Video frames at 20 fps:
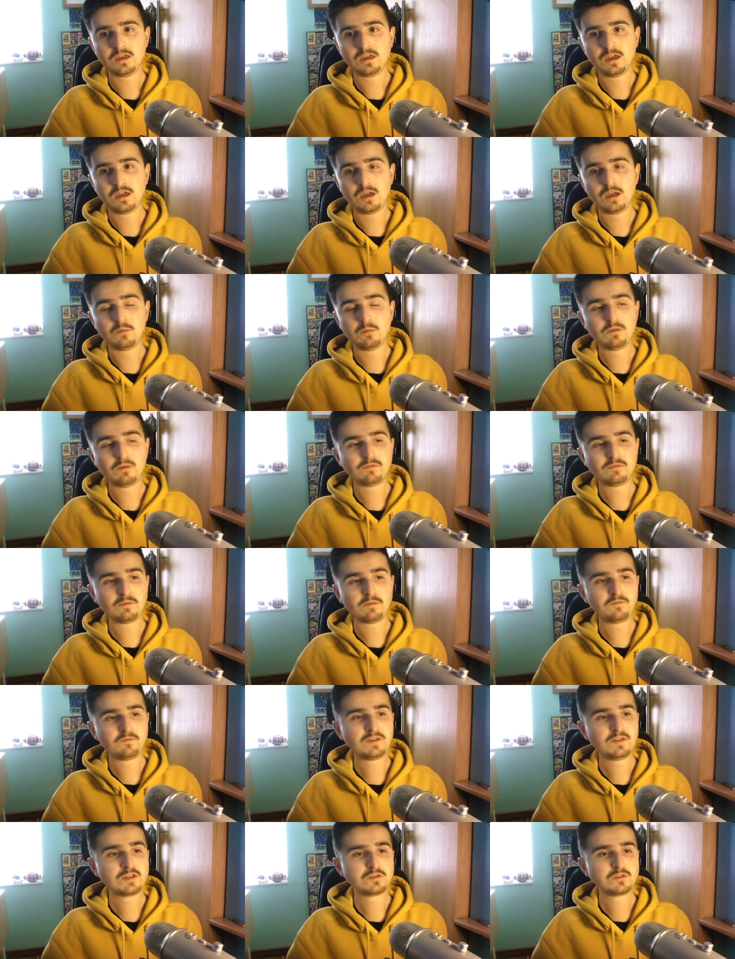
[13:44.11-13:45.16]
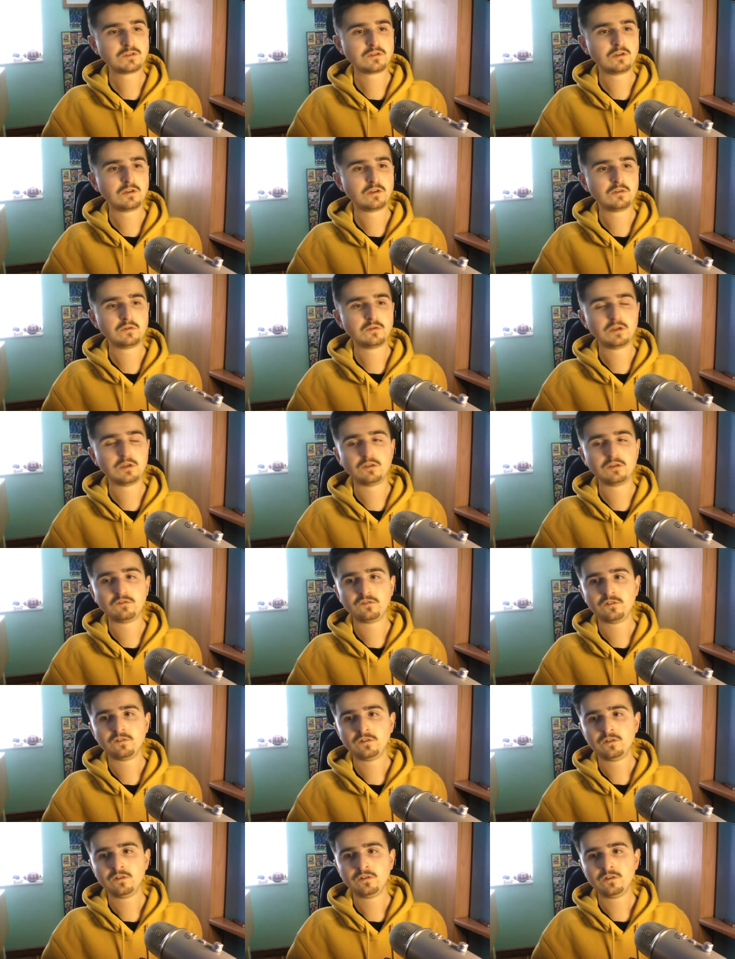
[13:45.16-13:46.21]
Whether I'm finished or not, who knows?
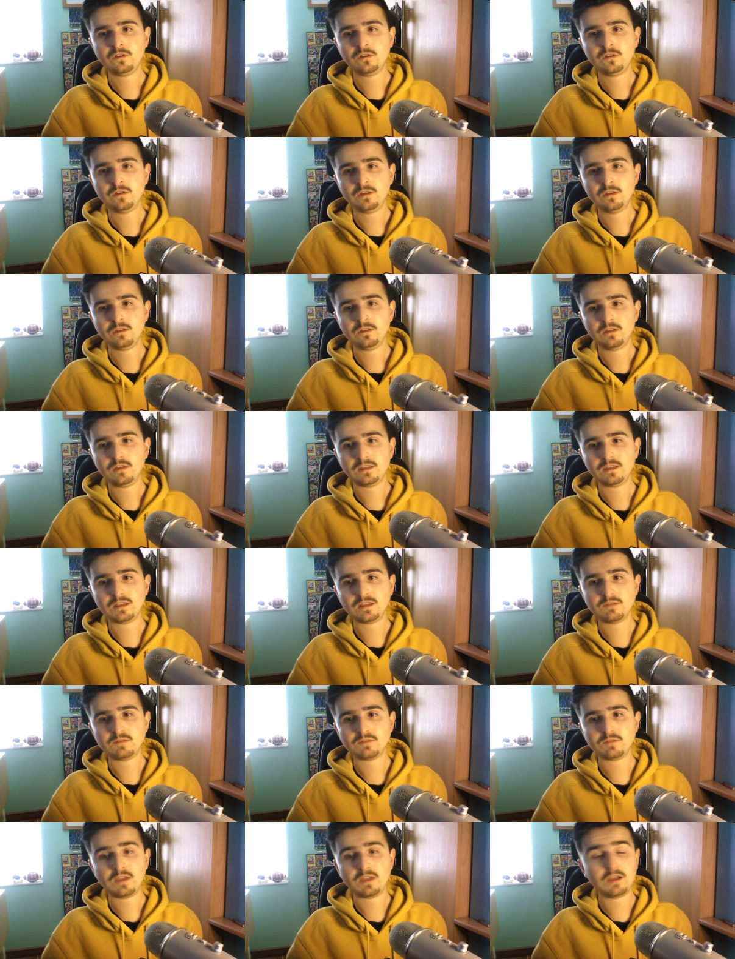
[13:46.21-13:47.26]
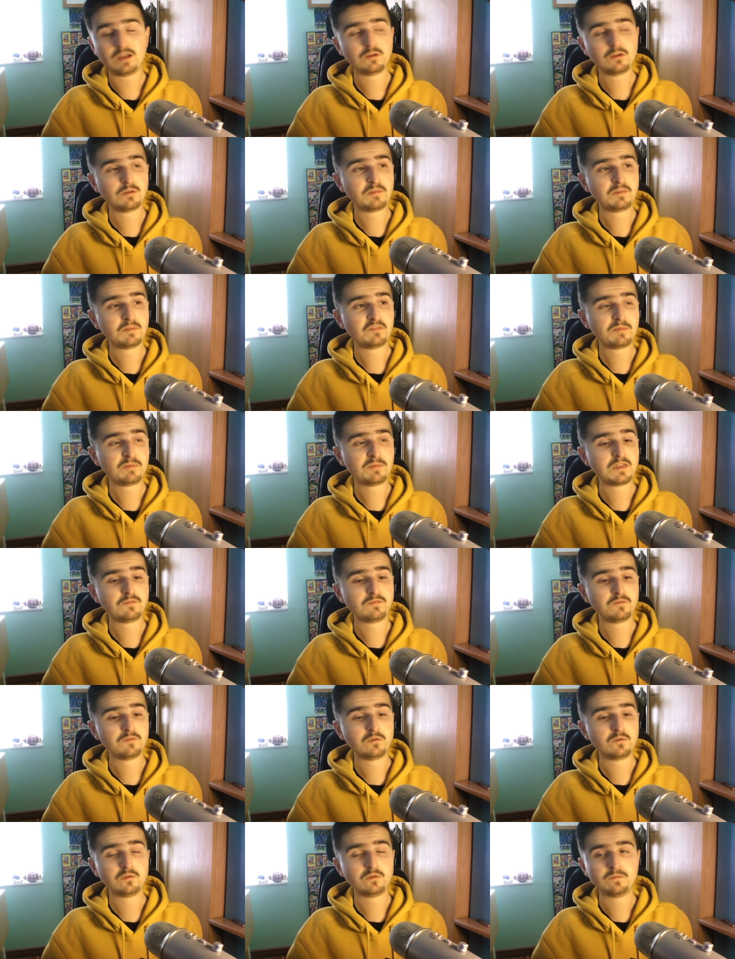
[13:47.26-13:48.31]
I don't even know how long I've been speaking
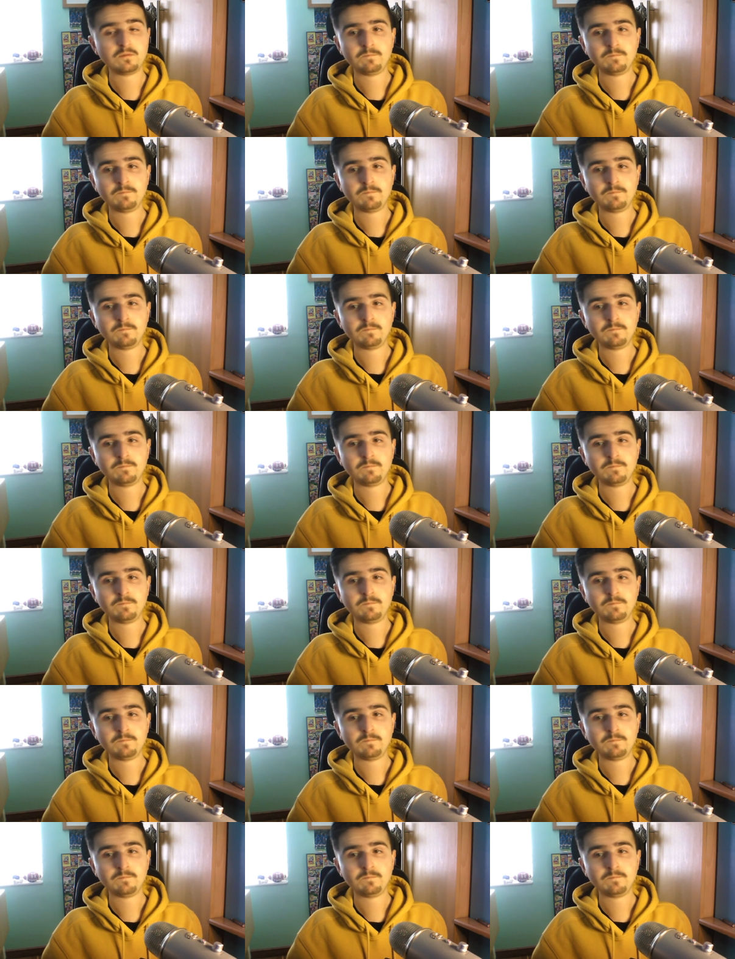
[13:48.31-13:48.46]
for.